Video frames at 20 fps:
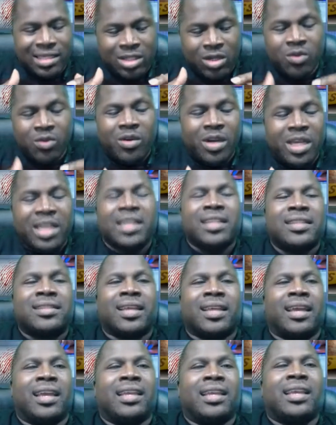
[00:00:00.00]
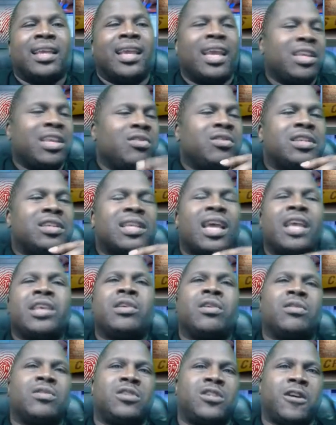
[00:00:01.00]
doing anything, and you decide
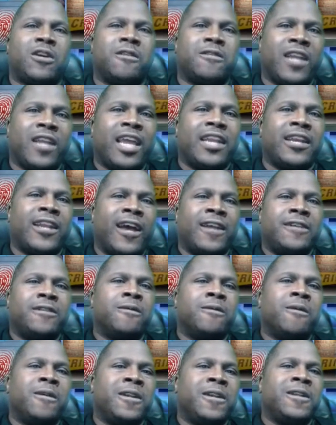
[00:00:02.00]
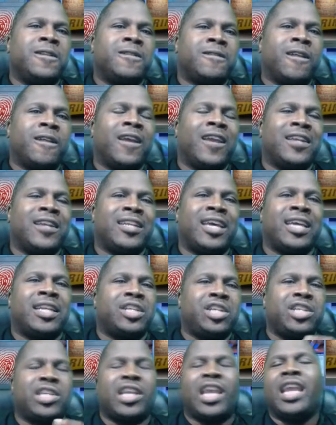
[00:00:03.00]
you're going to turn that not doing anything, that
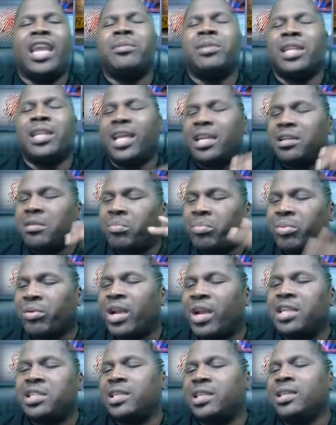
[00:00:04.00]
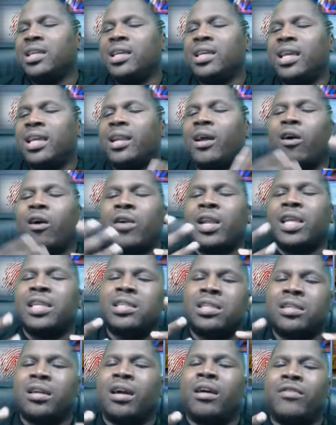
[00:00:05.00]
ashamed and that depression and all that
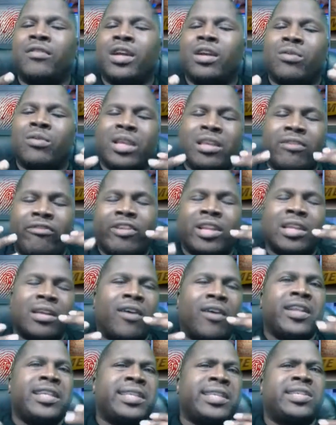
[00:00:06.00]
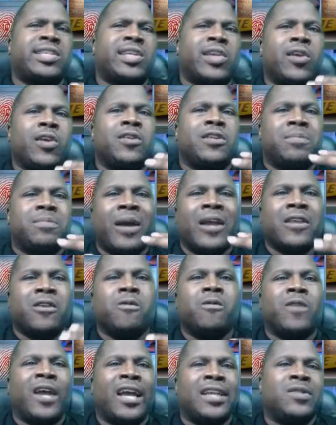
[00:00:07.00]
stuff, where you feeling all these insecurities by
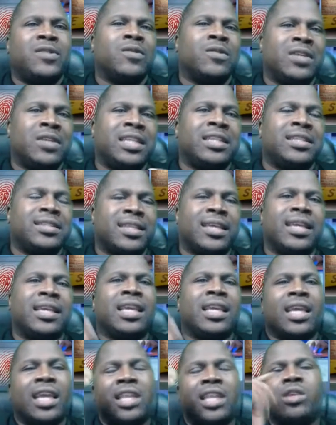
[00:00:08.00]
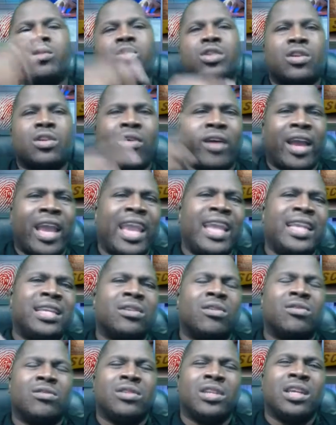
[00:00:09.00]
you not doing anything, and you start
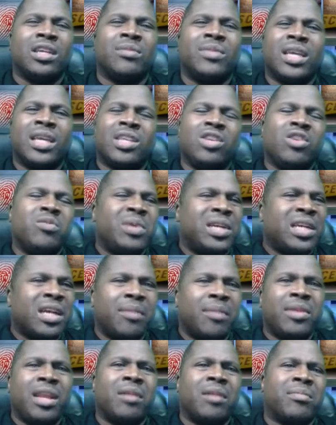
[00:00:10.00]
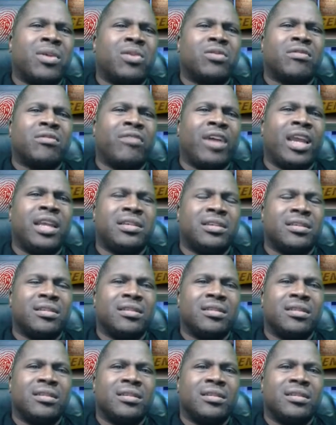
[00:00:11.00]
hating on them, you become their motivation.